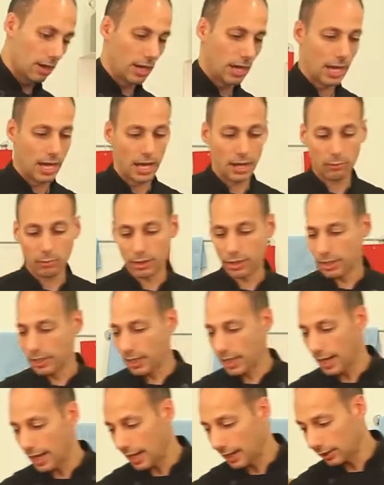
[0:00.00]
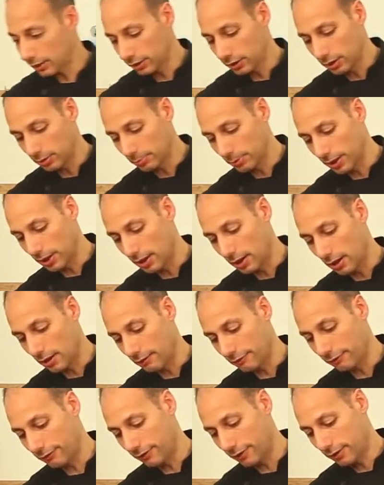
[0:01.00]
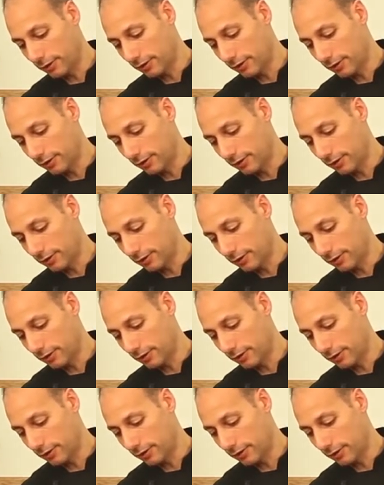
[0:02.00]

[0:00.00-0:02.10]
And we're going to add a little bit of